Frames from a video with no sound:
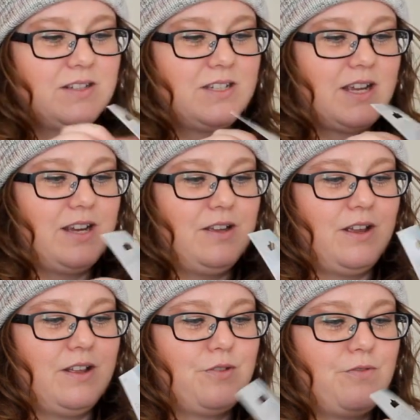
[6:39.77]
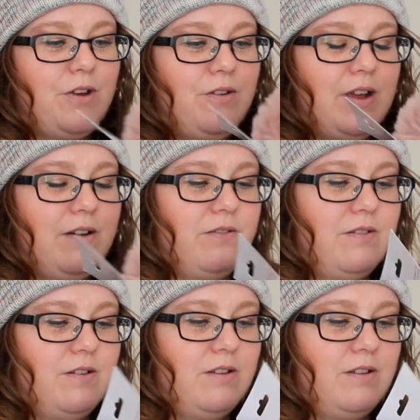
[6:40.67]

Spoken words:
tie it through now.